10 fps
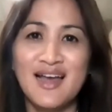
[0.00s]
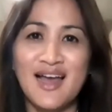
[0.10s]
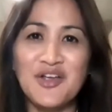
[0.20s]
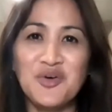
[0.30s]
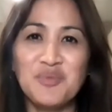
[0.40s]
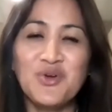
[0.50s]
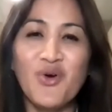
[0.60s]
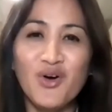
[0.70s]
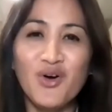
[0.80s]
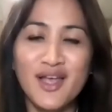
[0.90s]
I hope you
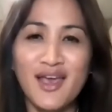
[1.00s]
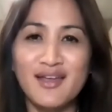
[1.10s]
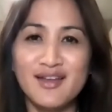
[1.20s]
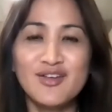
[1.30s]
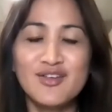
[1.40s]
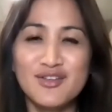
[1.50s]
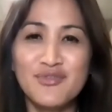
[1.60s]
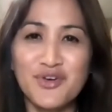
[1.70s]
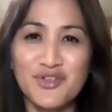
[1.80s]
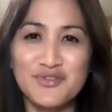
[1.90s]
all had a good
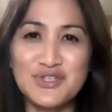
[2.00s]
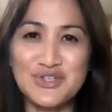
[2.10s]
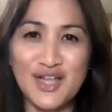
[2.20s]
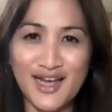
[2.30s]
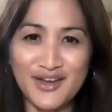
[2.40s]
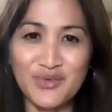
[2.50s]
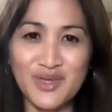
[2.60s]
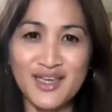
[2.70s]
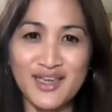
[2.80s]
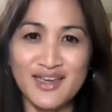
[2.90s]
4th of July
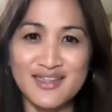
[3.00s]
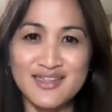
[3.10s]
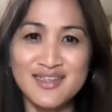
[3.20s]
weekend.